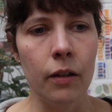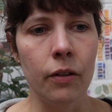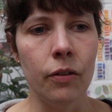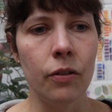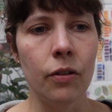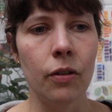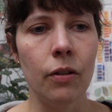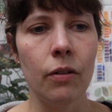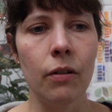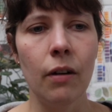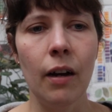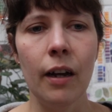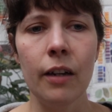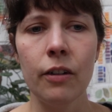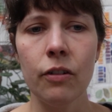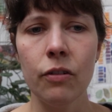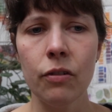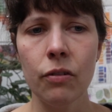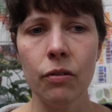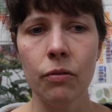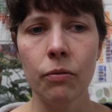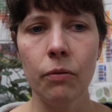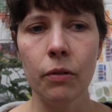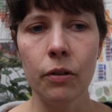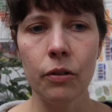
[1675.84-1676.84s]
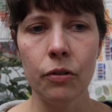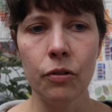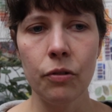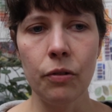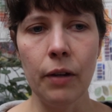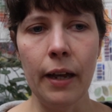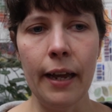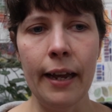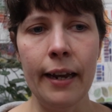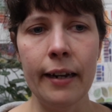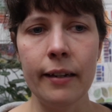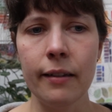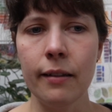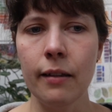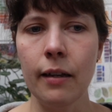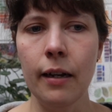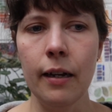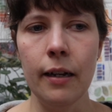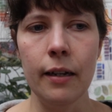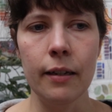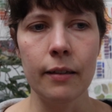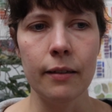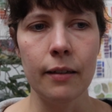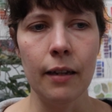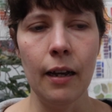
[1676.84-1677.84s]
So I just want to end
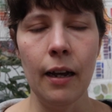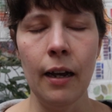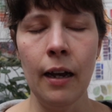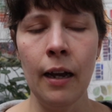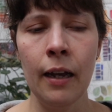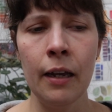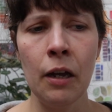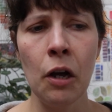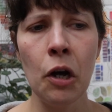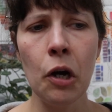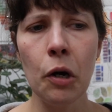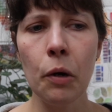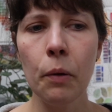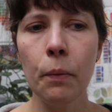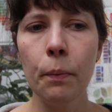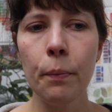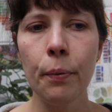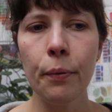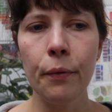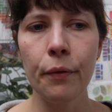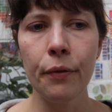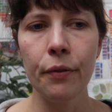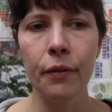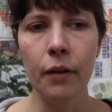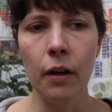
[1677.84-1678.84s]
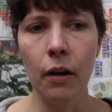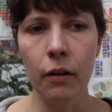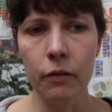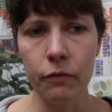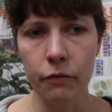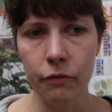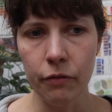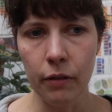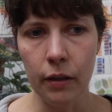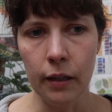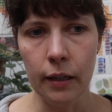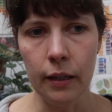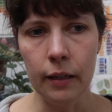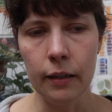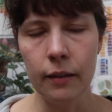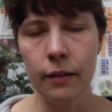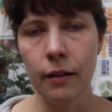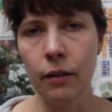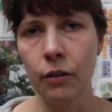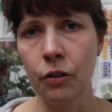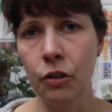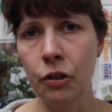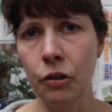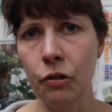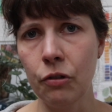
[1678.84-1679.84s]
that. I hope the
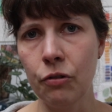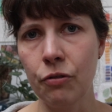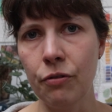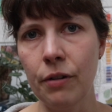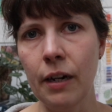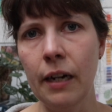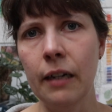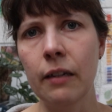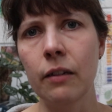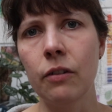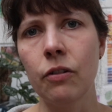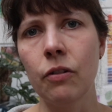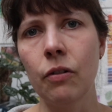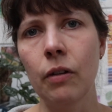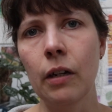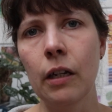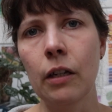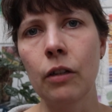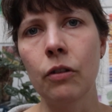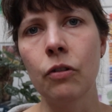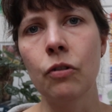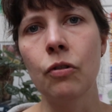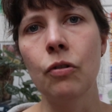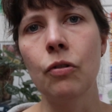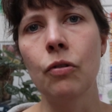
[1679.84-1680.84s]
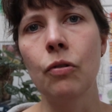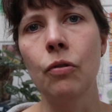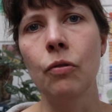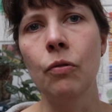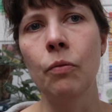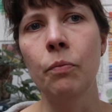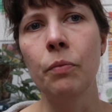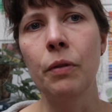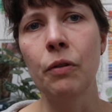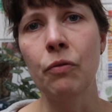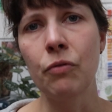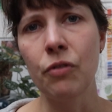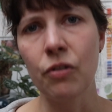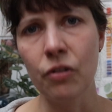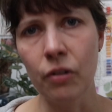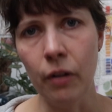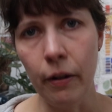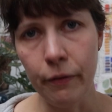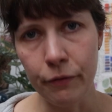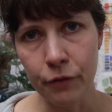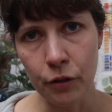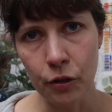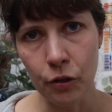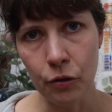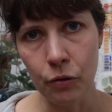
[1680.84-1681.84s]
conflict in Ukraine is going to be
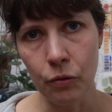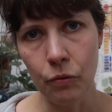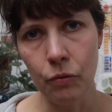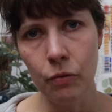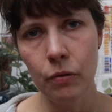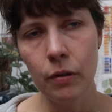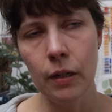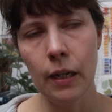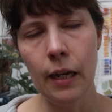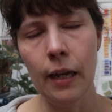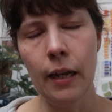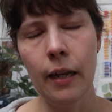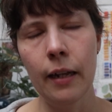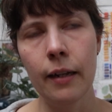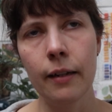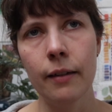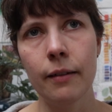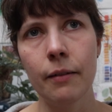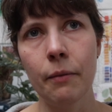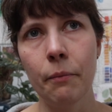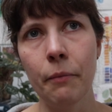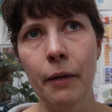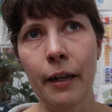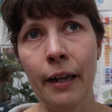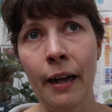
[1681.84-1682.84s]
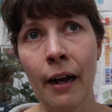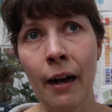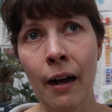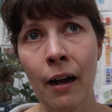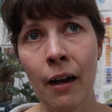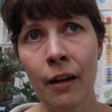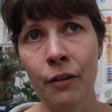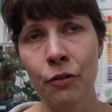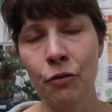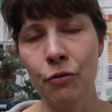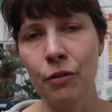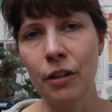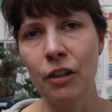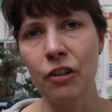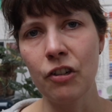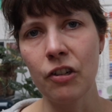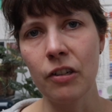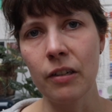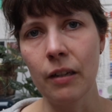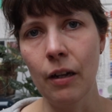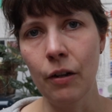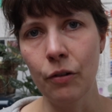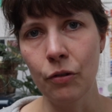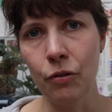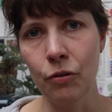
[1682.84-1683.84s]
resolved soon, and my heart
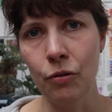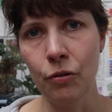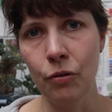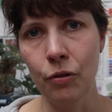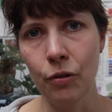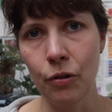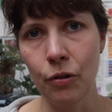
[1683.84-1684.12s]
reaches out to